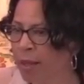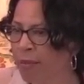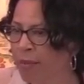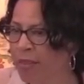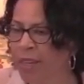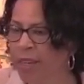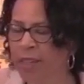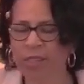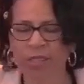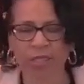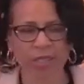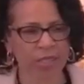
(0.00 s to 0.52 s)

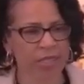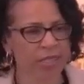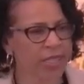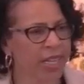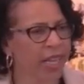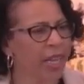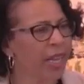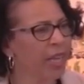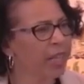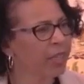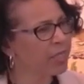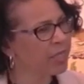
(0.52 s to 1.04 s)
There's a
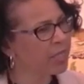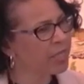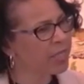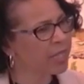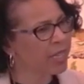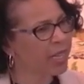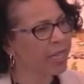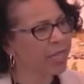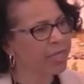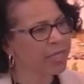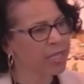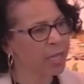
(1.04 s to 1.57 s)
saying that
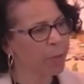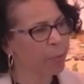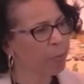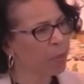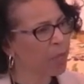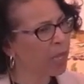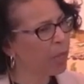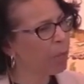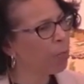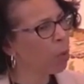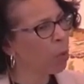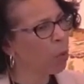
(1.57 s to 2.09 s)
says that
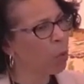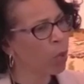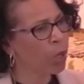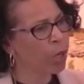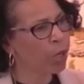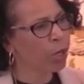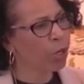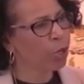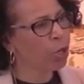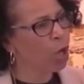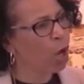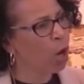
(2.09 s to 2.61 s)
people want
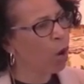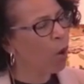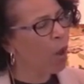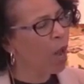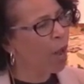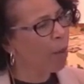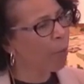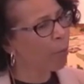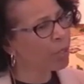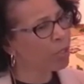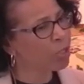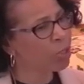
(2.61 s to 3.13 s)
to know
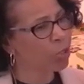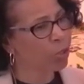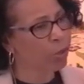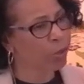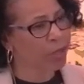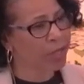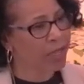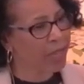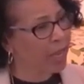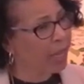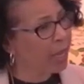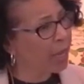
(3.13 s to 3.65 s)
how much you
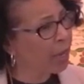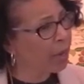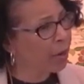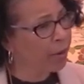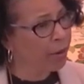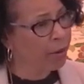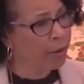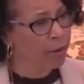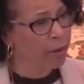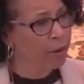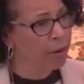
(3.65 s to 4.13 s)
care